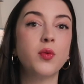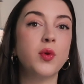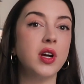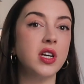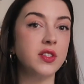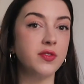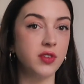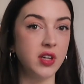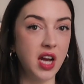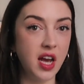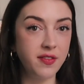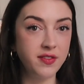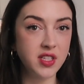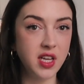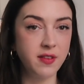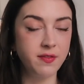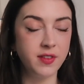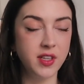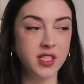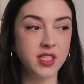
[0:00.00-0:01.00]
whereas for
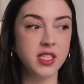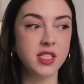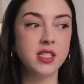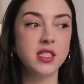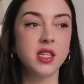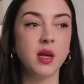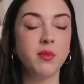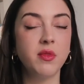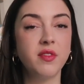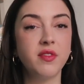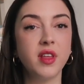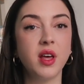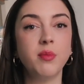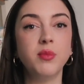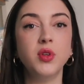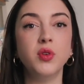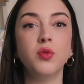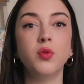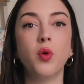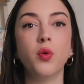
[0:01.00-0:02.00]
F-type visas, some of
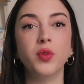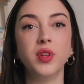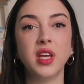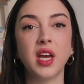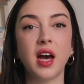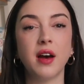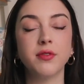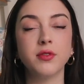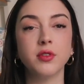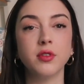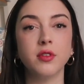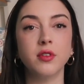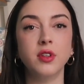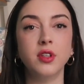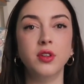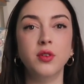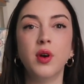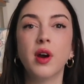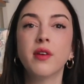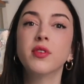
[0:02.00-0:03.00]
them you only have to
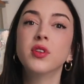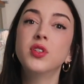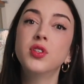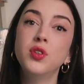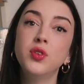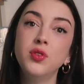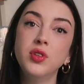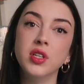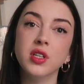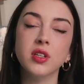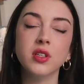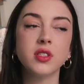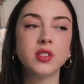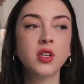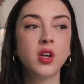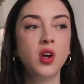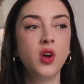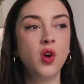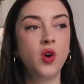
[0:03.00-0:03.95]
renew every 2 years